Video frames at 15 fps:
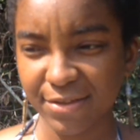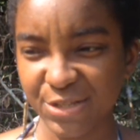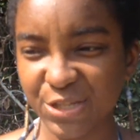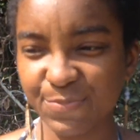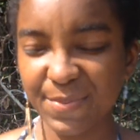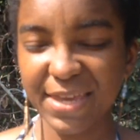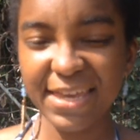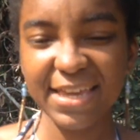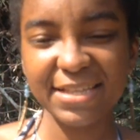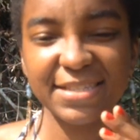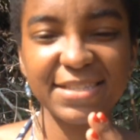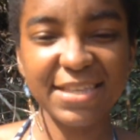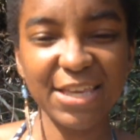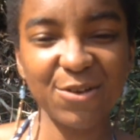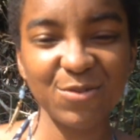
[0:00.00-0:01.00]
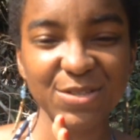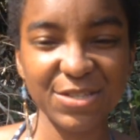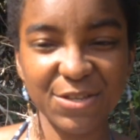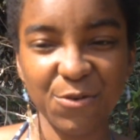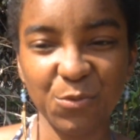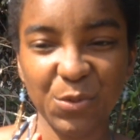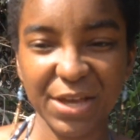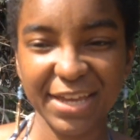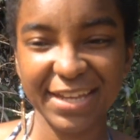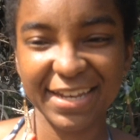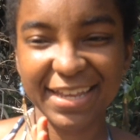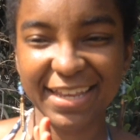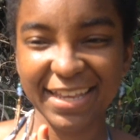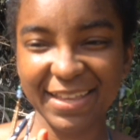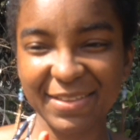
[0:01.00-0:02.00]
just being in sync with someone
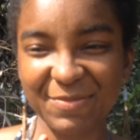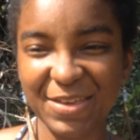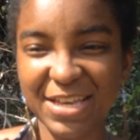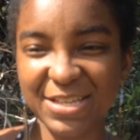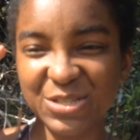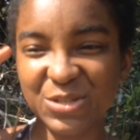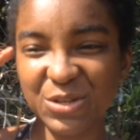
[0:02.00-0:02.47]
because